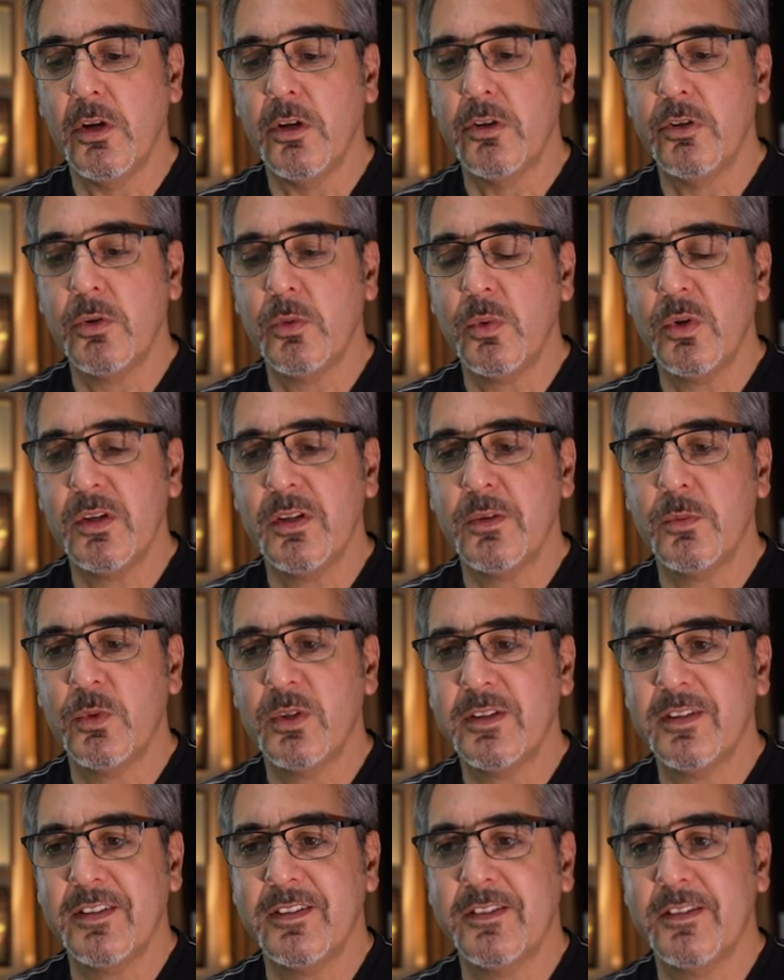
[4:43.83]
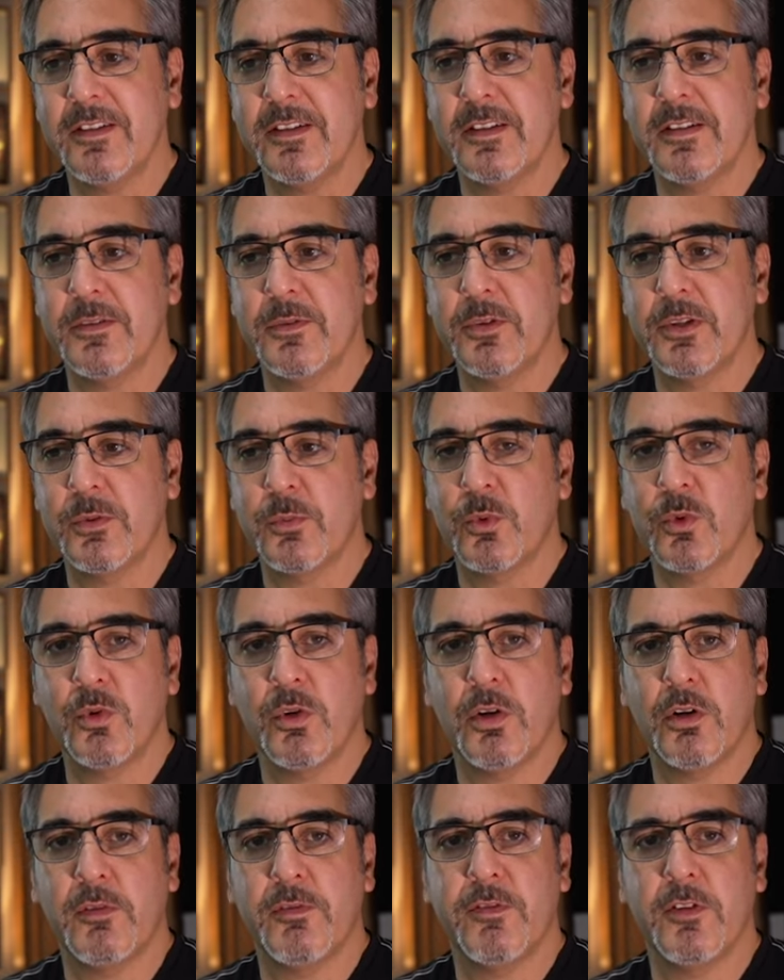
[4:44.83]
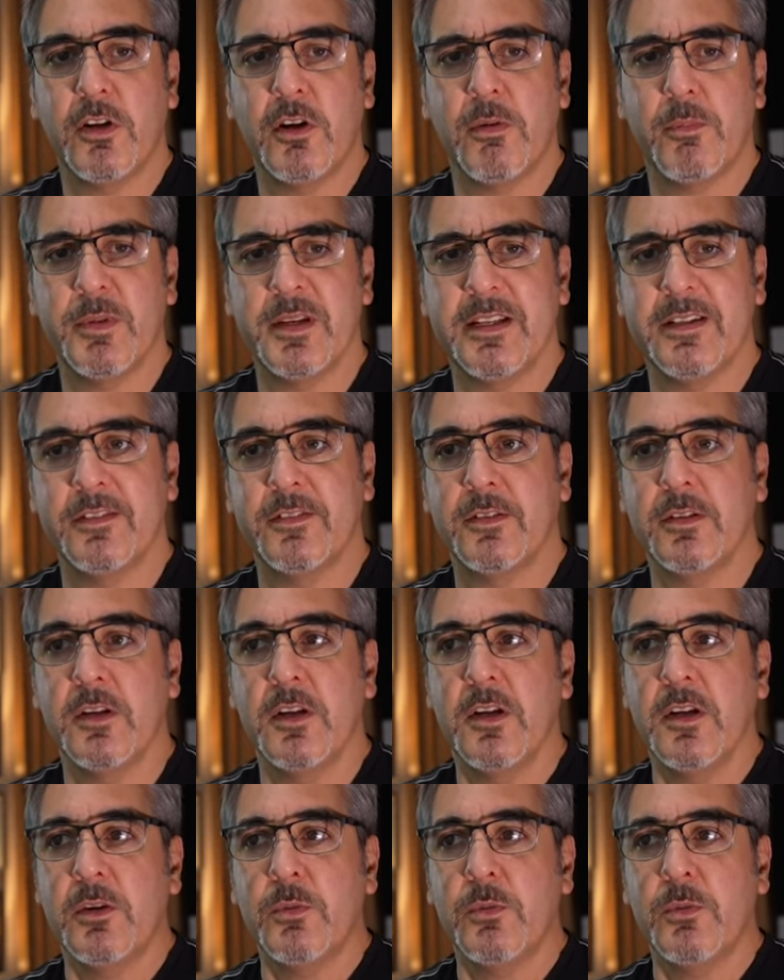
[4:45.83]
So what does the rule of law means?